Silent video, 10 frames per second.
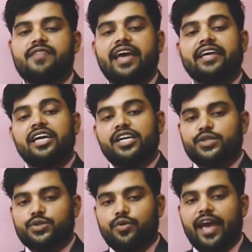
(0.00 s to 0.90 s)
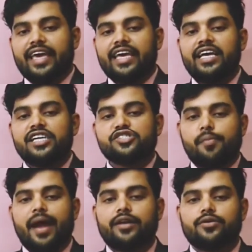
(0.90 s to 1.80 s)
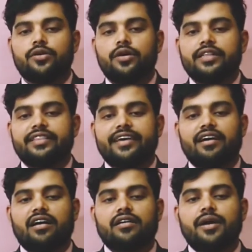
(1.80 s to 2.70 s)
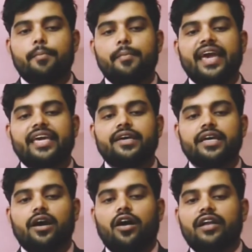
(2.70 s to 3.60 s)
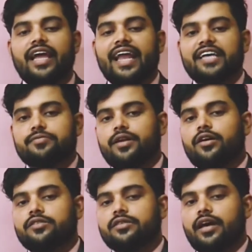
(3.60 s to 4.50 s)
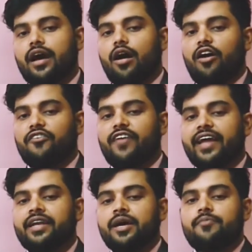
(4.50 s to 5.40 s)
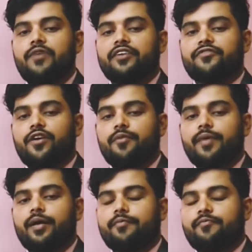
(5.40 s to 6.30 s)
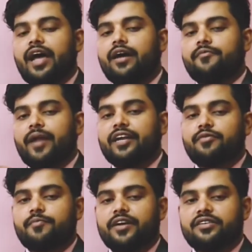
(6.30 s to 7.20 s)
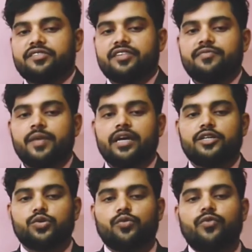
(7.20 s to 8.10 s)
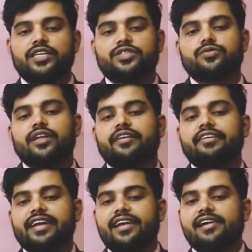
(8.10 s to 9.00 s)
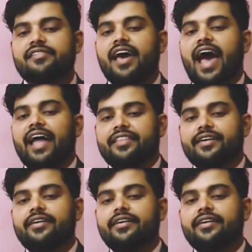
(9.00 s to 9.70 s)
like Swiggy, Zomato. They are making online as well as offline platform partnership to reach to the retailer and the